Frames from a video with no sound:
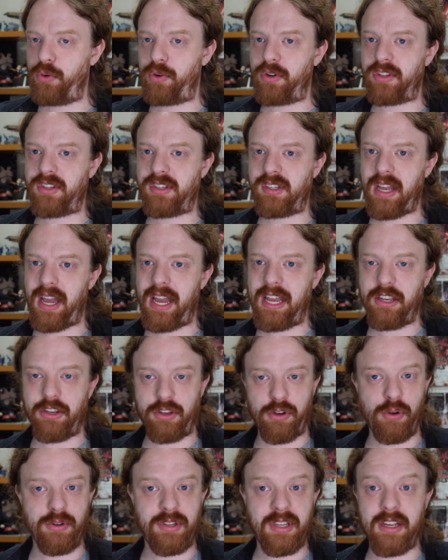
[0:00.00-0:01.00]
You could say
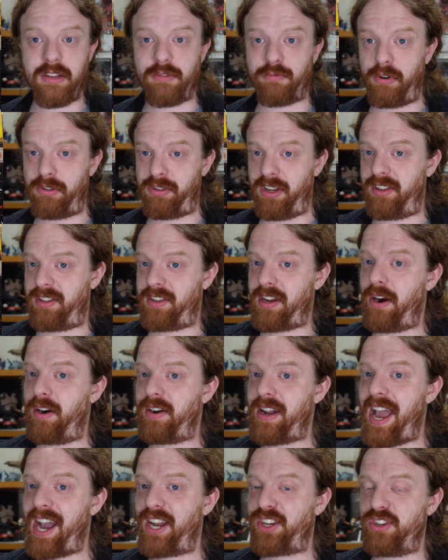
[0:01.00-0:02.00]
use his rotate
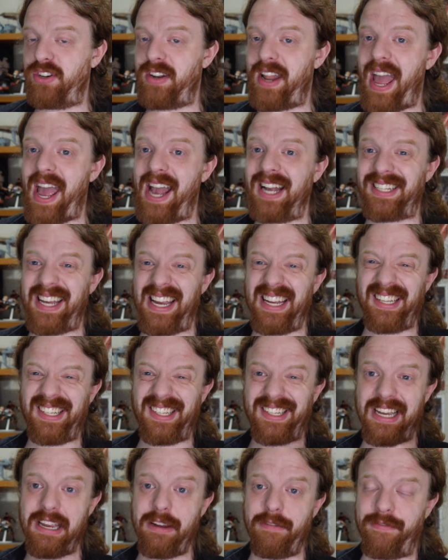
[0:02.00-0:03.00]
turret action as
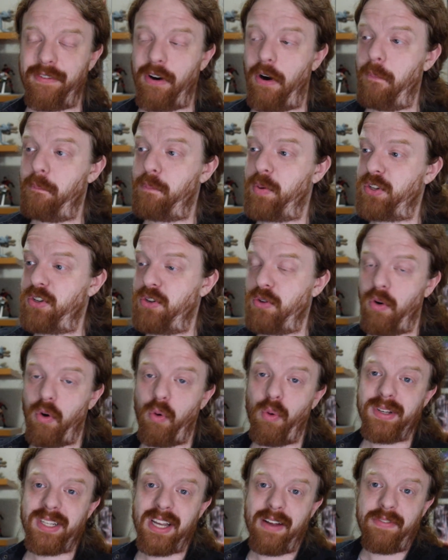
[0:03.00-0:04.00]
a default, but you
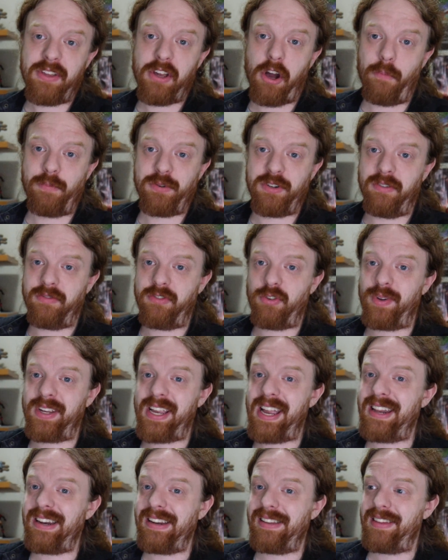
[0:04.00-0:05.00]
always have the option of
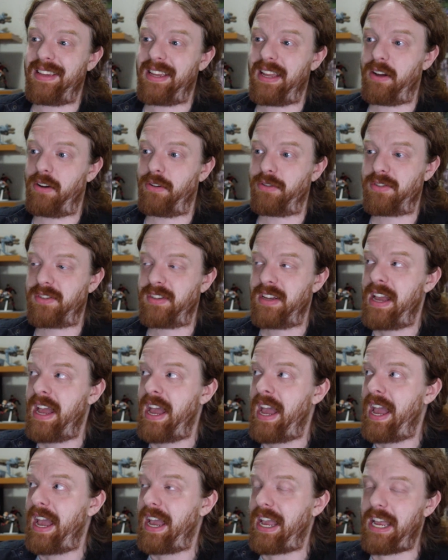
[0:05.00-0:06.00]
doing anything else
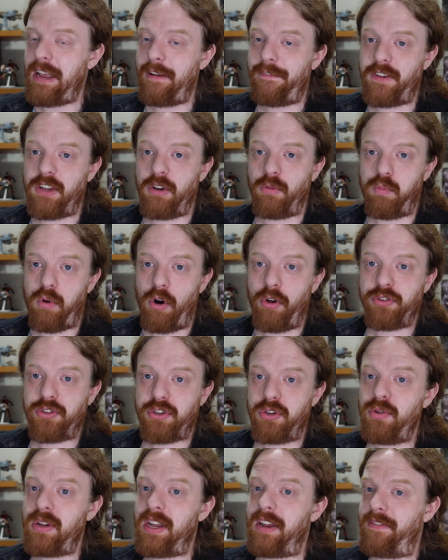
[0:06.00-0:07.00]
if you
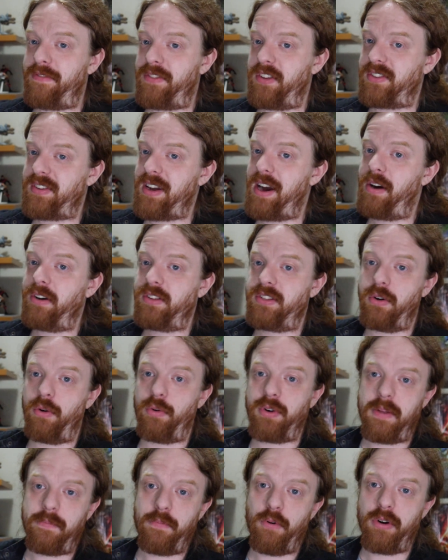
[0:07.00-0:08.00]
want to, if the
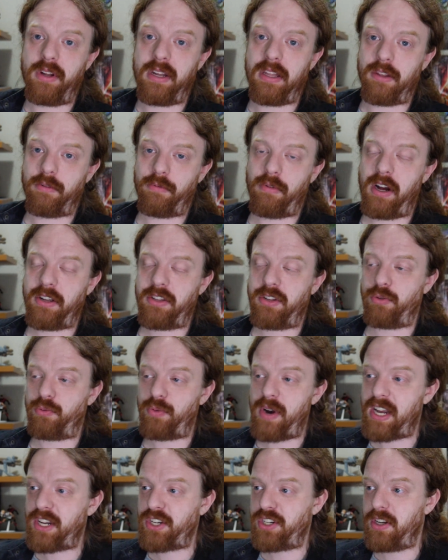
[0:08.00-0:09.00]
turret's already pointing in the right
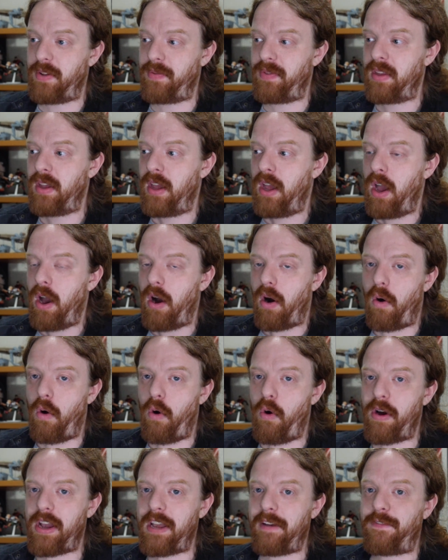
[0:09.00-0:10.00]
direction,
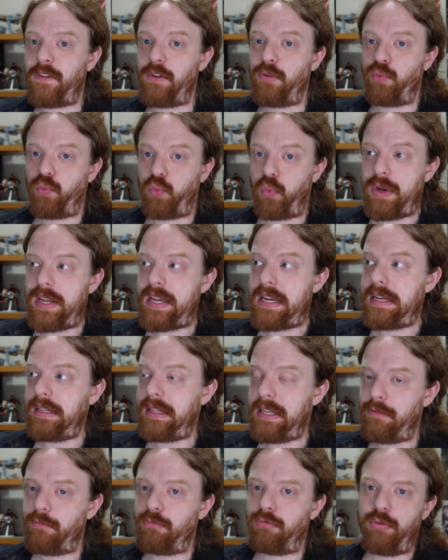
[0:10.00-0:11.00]
or if you
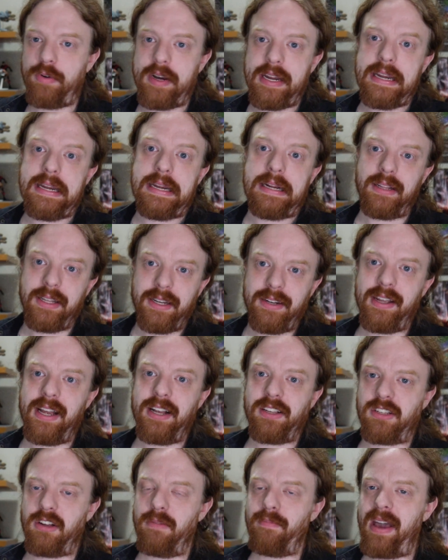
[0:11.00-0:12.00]
really, really
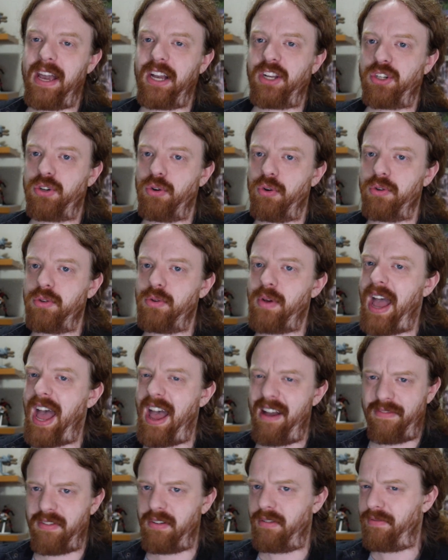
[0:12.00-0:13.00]
need to make sure you
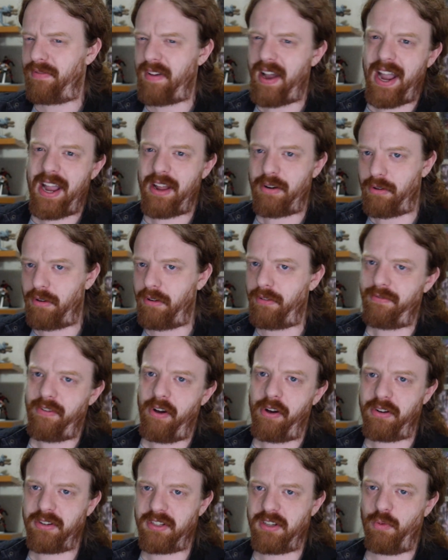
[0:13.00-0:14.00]
have an evade or a
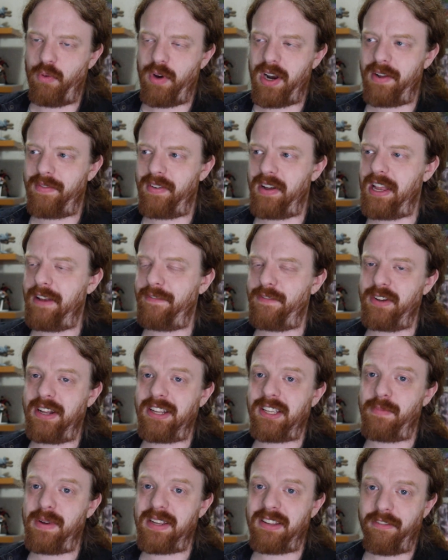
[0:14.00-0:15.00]
focus or whatever, if
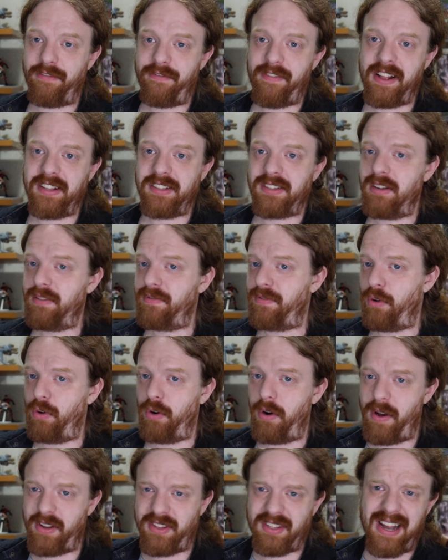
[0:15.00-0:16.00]
you need to be defensive
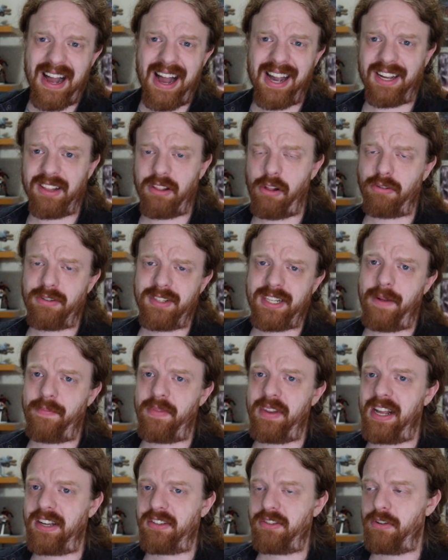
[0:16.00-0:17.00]
or a target locks
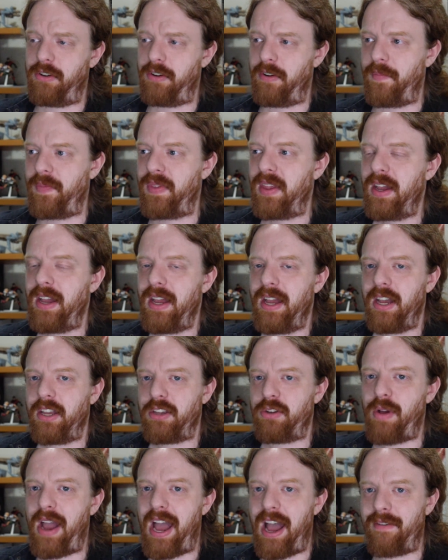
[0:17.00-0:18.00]
up the next turn,
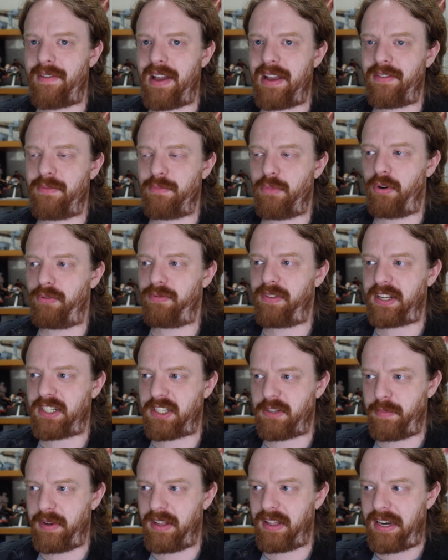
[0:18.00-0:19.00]
you have even more
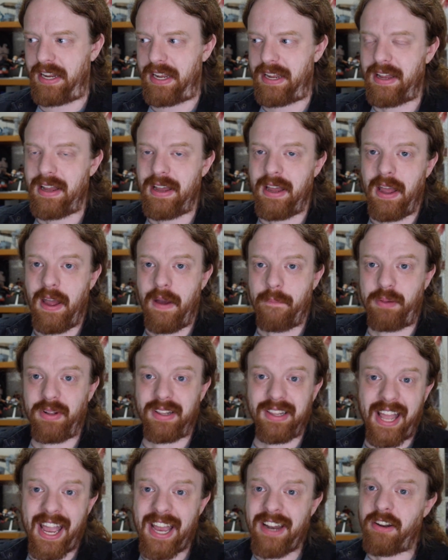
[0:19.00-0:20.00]
flexibility.
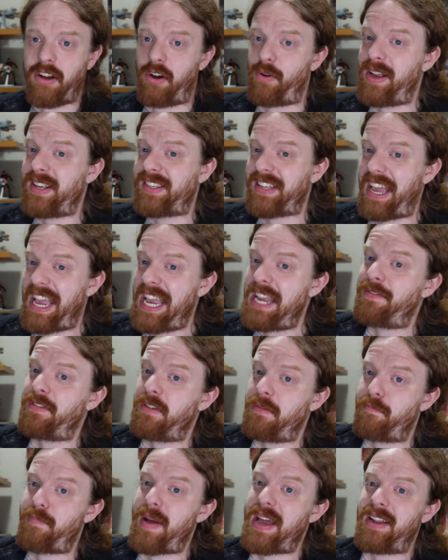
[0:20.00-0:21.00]
But Lando is
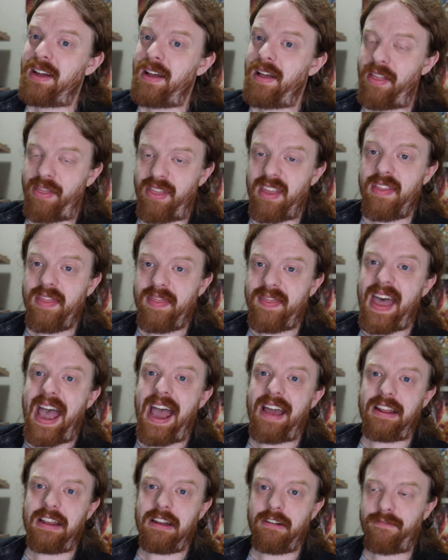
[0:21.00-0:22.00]
even better than
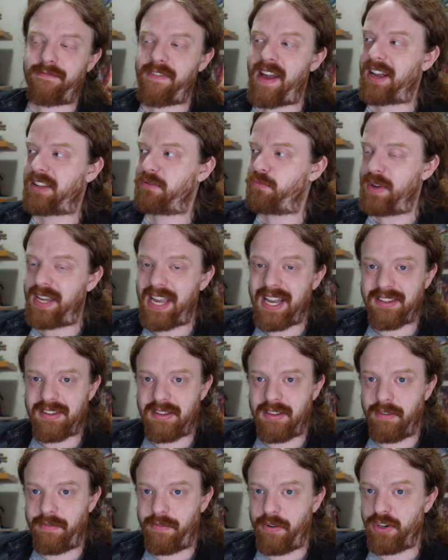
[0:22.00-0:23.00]
that. In fact, we
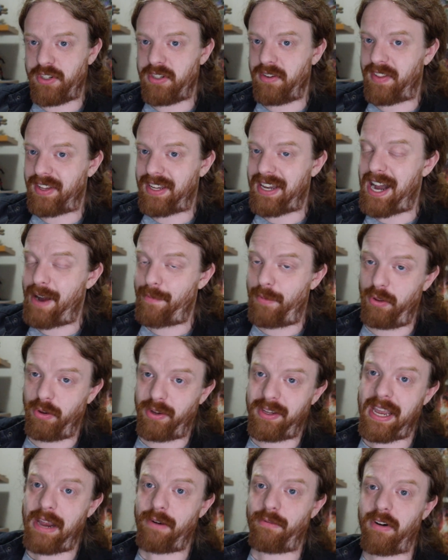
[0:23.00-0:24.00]
get to the version of the card we're
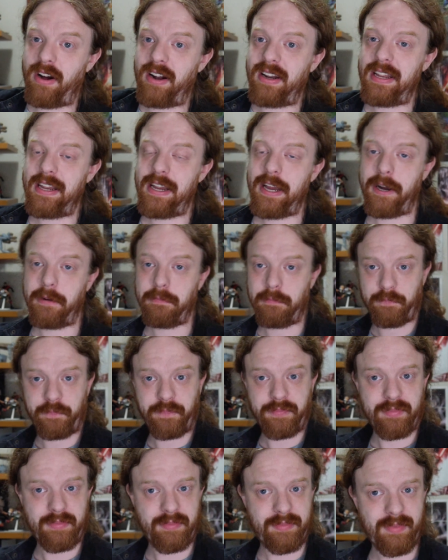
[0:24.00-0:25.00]
looking at right here.